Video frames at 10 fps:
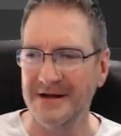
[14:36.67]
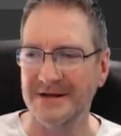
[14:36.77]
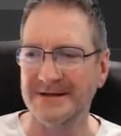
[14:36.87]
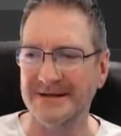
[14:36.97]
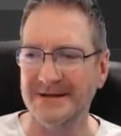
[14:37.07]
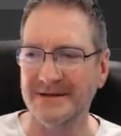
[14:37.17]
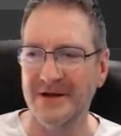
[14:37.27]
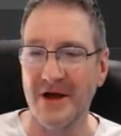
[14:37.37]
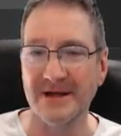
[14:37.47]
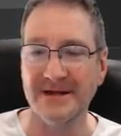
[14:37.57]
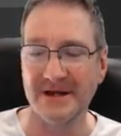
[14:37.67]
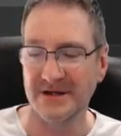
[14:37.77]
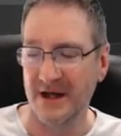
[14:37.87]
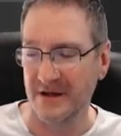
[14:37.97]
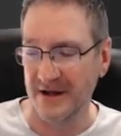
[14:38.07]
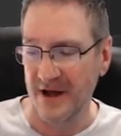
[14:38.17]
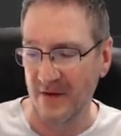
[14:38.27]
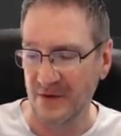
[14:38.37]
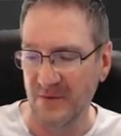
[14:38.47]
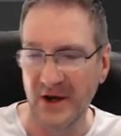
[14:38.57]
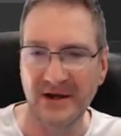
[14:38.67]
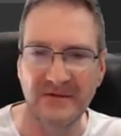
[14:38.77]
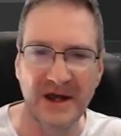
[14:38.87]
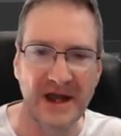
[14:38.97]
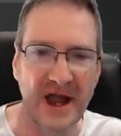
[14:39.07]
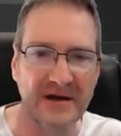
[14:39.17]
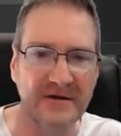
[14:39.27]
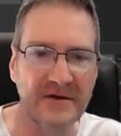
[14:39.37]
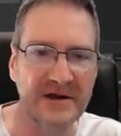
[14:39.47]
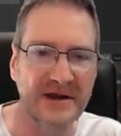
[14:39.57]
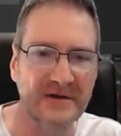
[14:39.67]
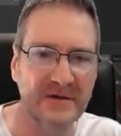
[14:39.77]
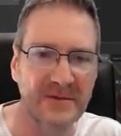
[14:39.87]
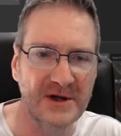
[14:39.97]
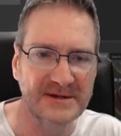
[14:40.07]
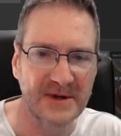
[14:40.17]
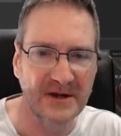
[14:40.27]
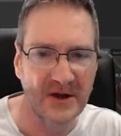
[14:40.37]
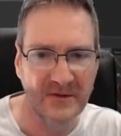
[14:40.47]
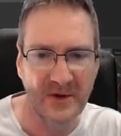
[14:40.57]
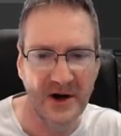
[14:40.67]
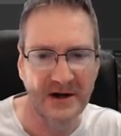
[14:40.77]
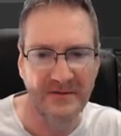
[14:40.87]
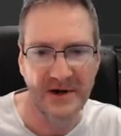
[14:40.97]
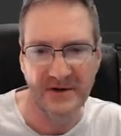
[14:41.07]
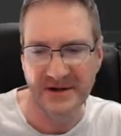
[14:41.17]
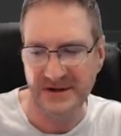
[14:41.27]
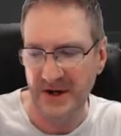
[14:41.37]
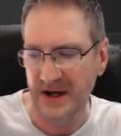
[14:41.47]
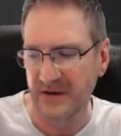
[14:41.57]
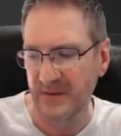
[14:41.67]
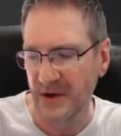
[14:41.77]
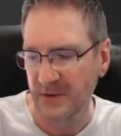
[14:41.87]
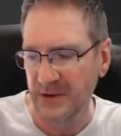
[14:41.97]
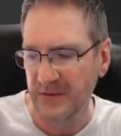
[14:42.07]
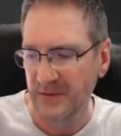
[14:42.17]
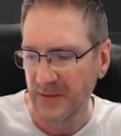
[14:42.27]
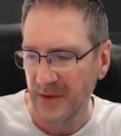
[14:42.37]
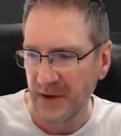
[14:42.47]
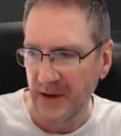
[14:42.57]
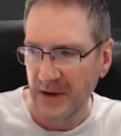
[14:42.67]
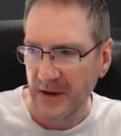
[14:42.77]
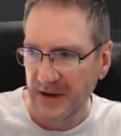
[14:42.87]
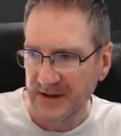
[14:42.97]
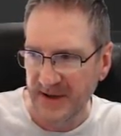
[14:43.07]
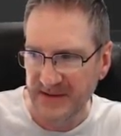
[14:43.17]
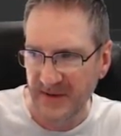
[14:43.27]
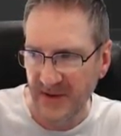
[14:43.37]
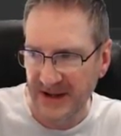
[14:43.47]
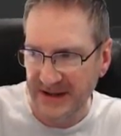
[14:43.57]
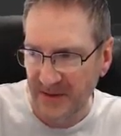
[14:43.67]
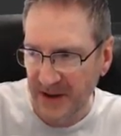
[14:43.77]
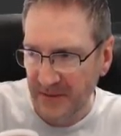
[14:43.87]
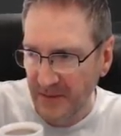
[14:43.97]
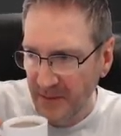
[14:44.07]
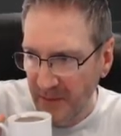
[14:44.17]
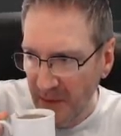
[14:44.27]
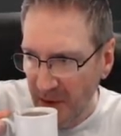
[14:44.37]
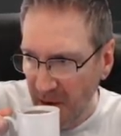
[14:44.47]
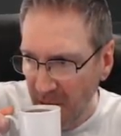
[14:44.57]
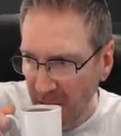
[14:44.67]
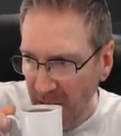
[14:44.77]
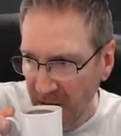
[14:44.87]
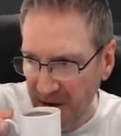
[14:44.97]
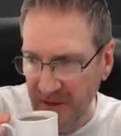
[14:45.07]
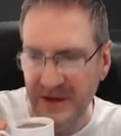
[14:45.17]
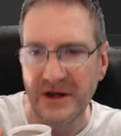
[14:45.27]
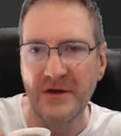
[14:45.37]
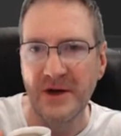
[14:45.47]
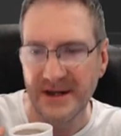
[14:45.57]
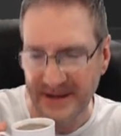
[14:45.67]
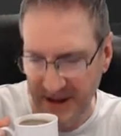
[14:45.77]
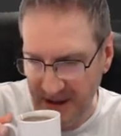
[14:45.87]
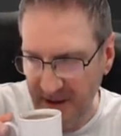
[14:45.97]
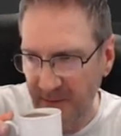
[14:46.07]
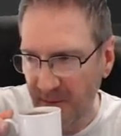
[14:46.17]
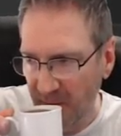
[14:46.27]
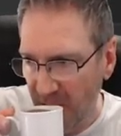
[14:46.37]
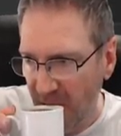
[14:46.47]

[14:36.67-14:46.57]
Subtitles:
Canada's nice, actually. I wouldn't mind living in Canada either. It reminds me a lot of where I live here in Australia, in Melbourne. It's supposed to be very similar. You're in the US, okay.